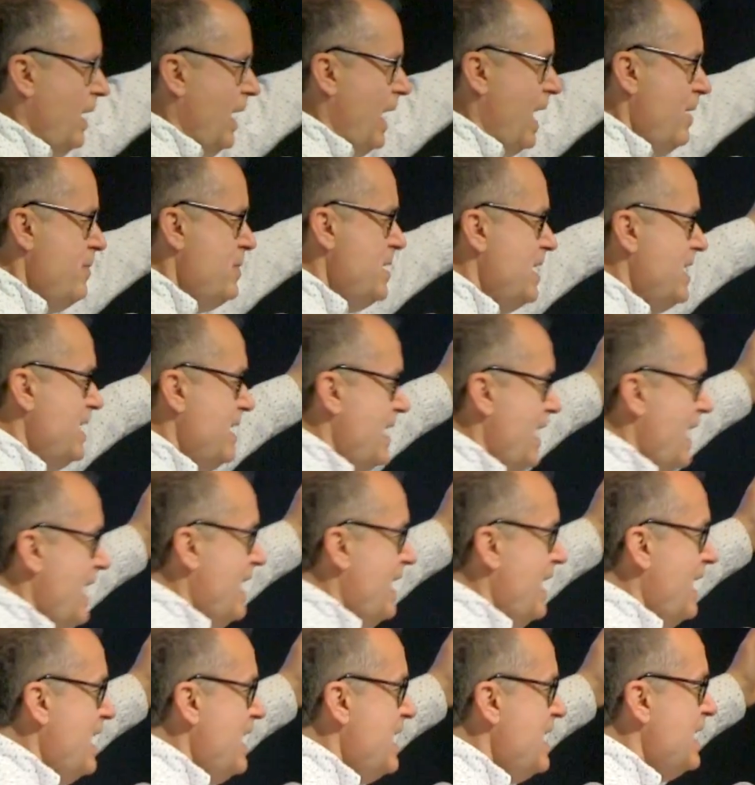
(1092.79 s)
I mean,
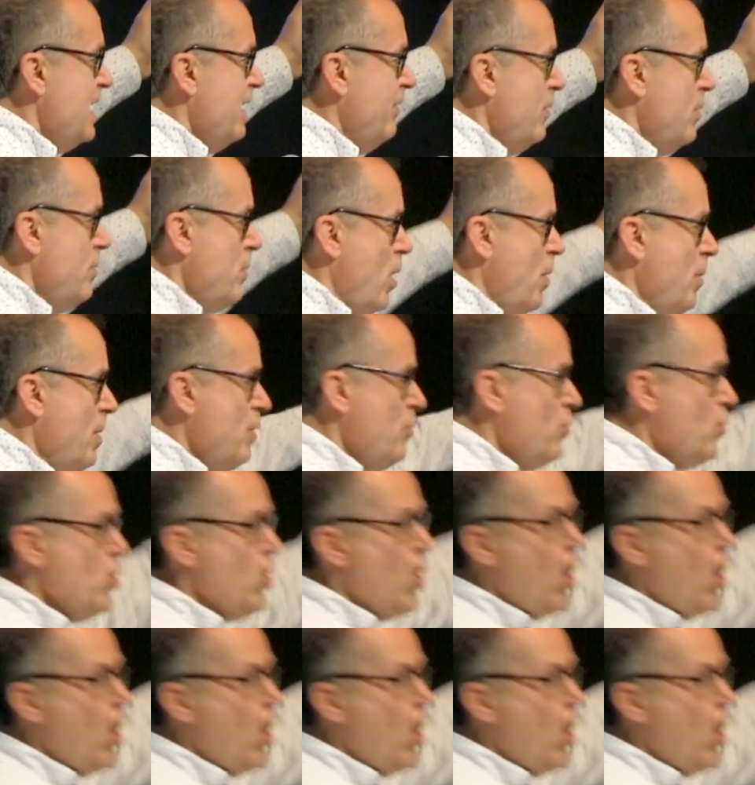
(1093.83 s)
at any given moment, we're